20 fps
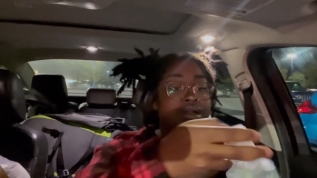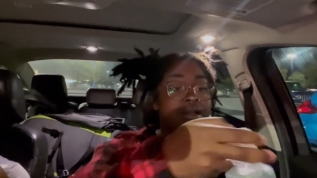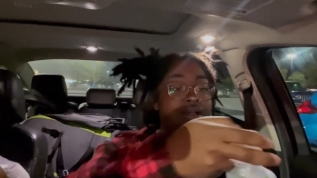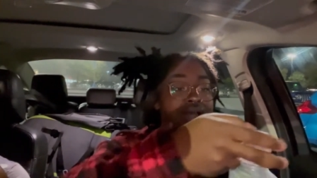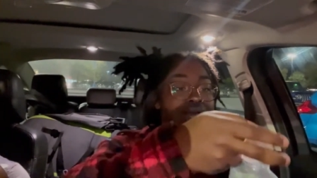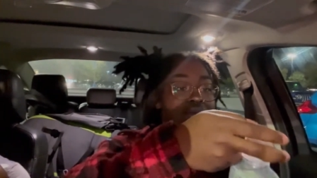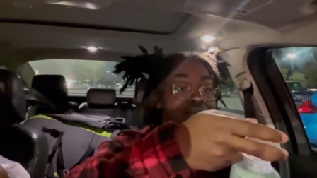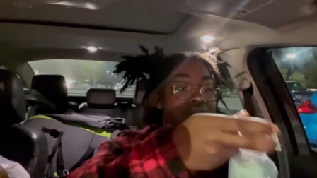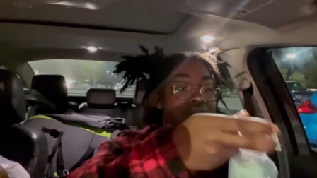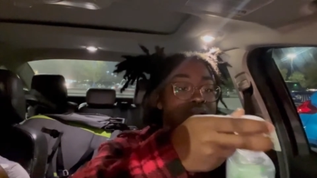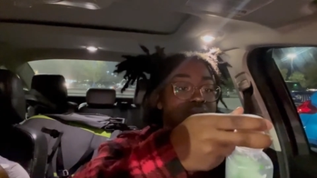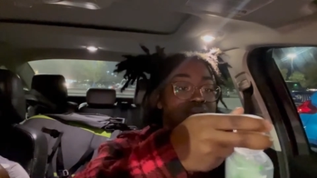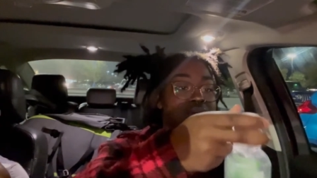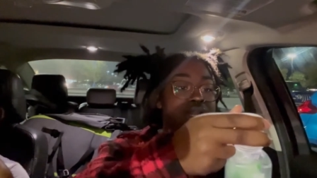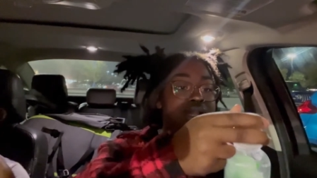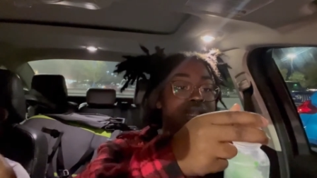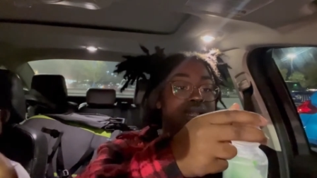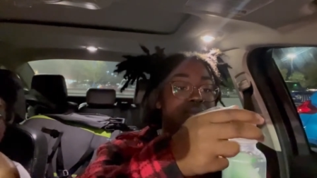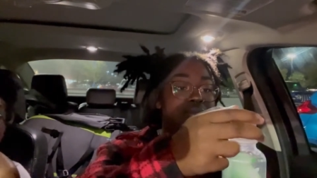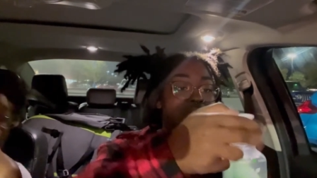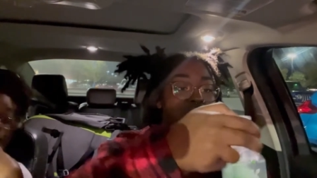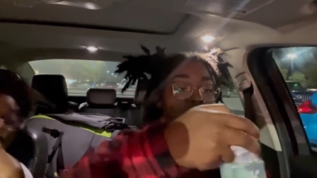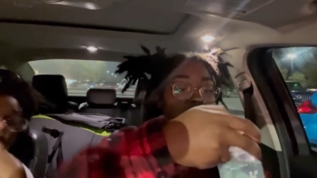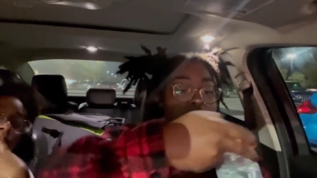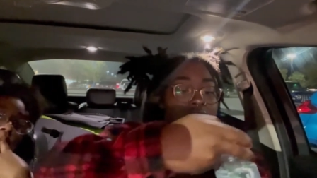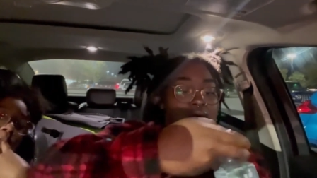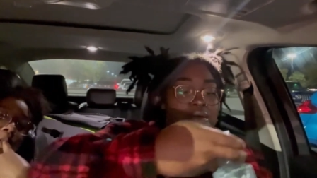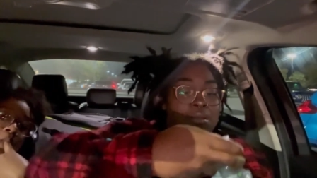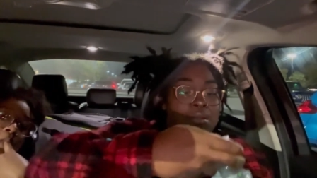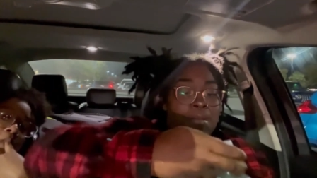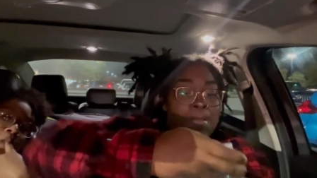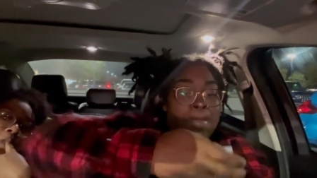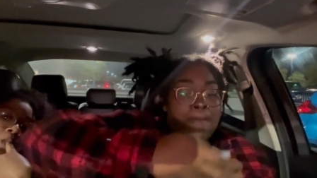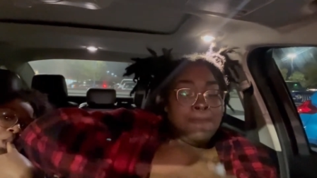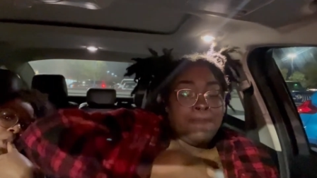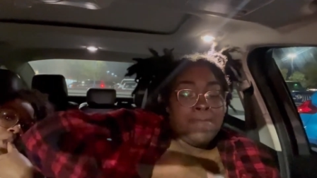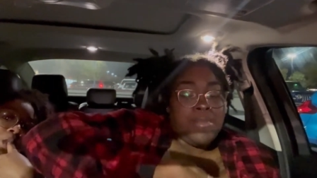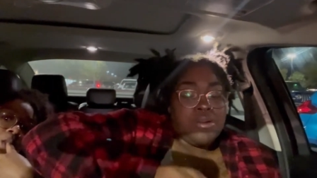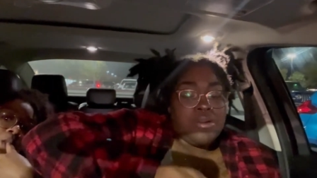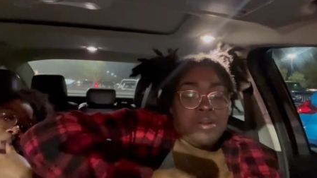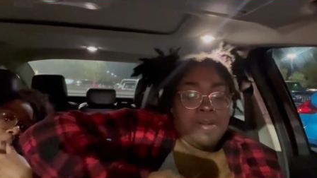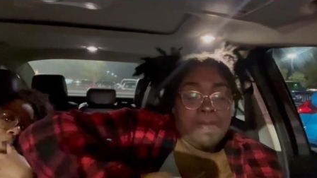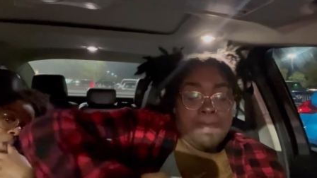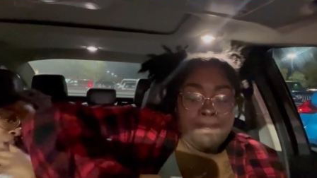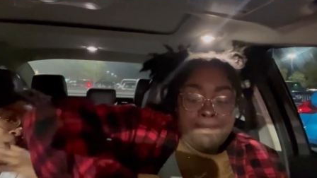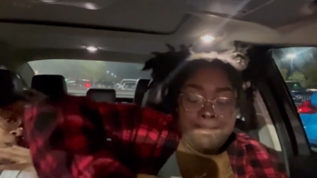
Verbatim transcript: I know y'all didn't give me no. Hold on.